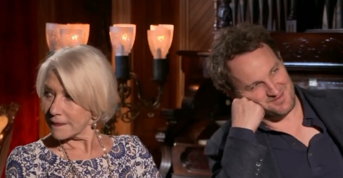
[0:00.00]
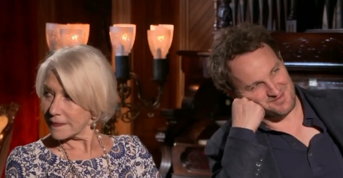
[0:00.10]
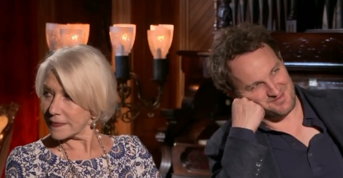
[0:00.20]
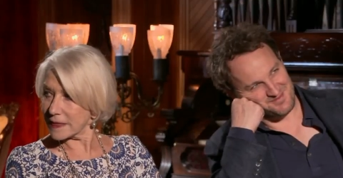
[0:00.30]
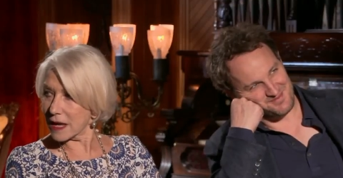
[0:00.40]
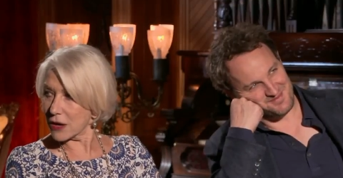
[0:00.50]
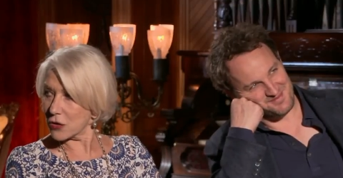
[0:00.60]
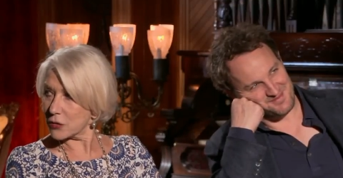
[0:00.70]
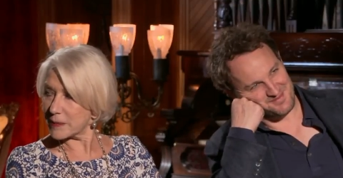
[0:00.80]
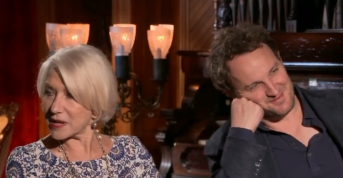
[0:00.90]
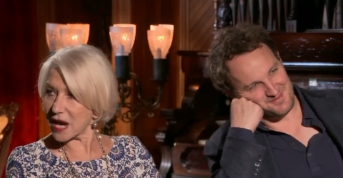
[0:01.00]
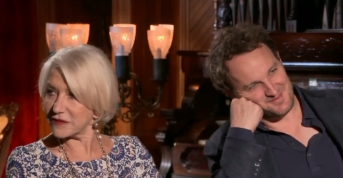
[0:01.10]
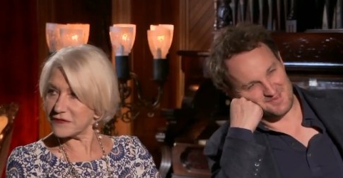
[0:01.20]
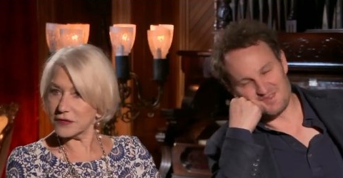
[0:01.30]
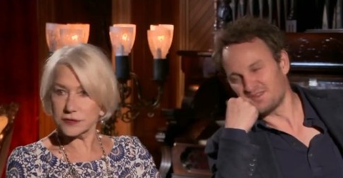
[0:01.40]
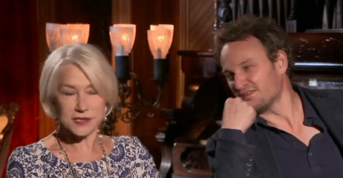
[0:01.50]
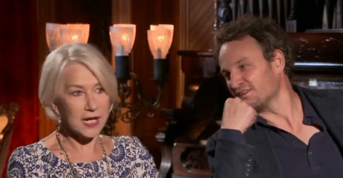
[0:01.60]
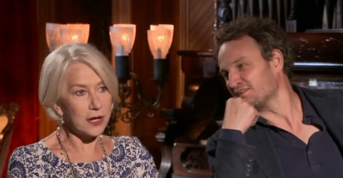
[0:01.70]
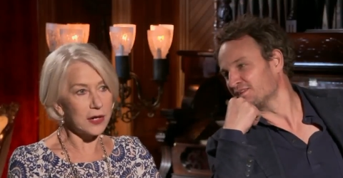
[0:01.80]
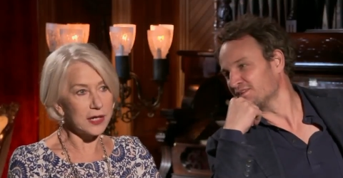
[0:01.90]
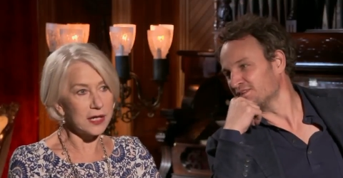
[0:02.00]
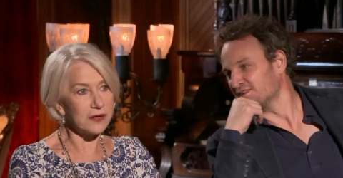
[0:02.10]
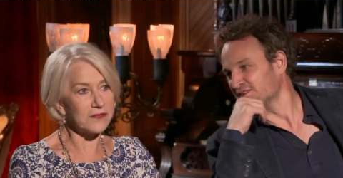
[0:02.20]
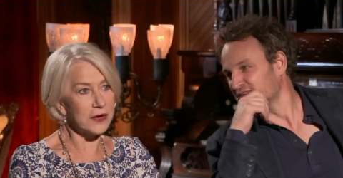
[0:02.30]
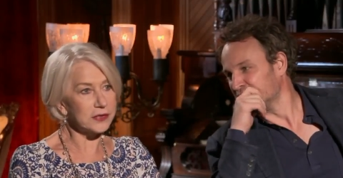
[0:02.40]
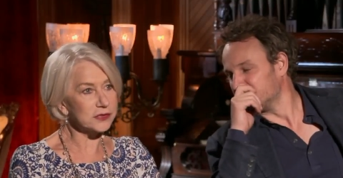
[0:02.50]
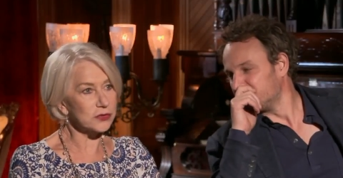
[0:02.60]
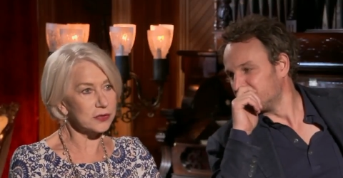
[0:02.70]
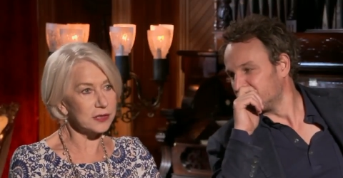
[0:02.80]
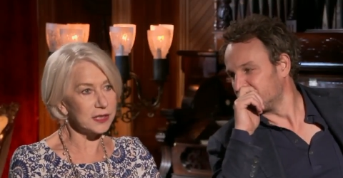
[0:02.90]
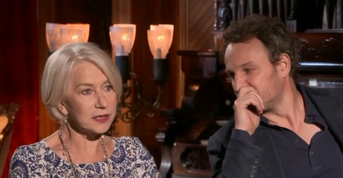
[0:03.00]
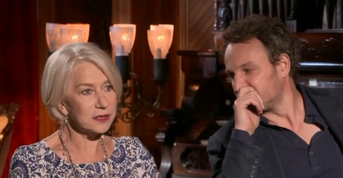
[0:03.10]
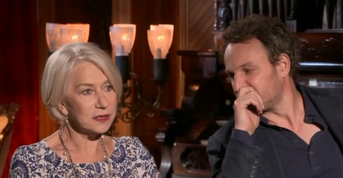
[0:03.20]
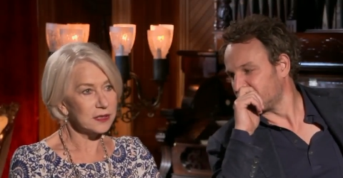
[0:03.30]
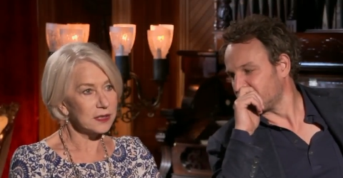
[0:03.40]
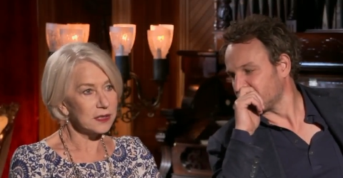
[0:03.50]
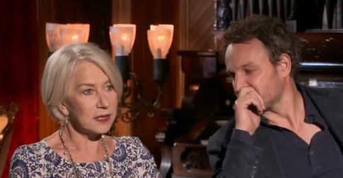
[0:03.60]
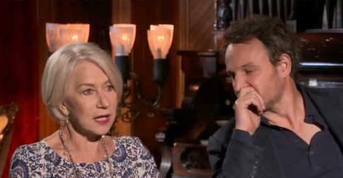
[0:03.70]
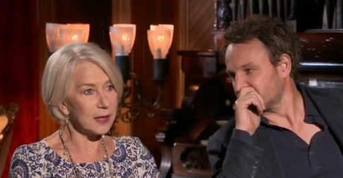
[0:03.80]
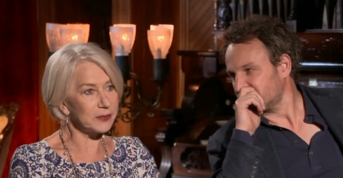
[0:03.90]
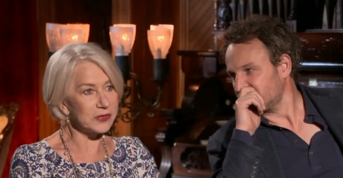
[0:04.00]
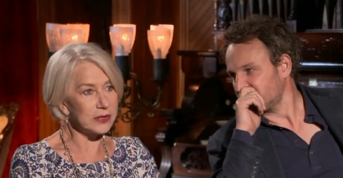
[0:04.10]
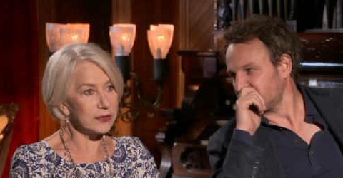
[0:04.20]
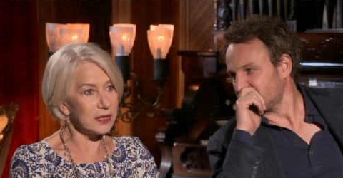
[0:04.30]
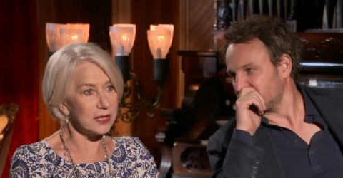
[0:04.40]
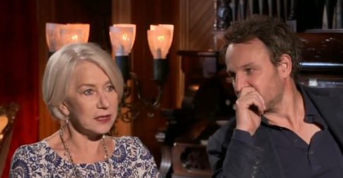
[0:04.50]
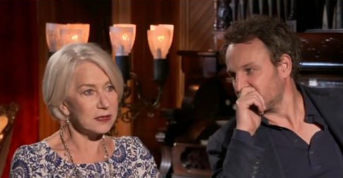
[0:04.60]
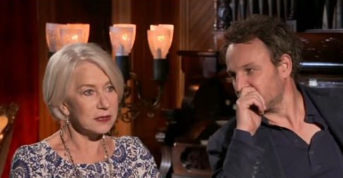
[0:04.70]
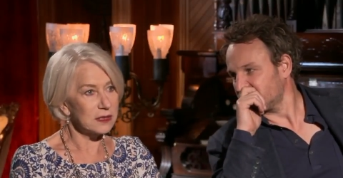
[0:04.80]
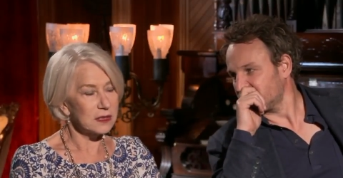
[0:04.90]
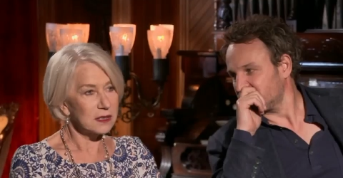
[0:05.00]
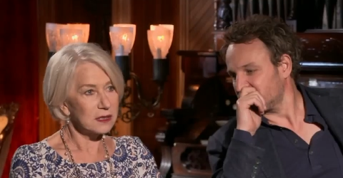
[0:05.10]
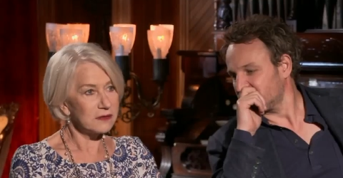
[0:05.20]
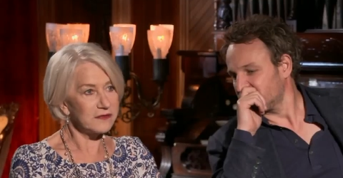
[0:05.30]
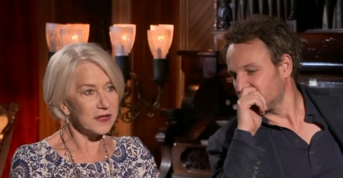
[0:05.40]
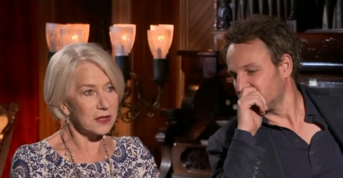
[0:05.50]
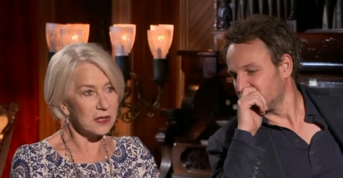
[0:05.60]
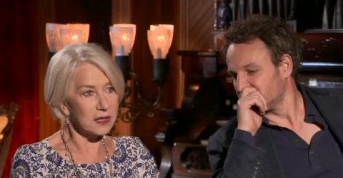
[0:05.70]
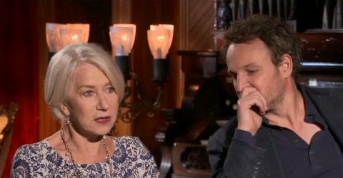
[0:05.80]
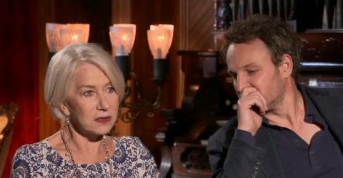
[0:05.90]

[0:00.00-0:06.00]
Speaker 1: No, but I feel Sarah here very strongly. Absolutely feel her.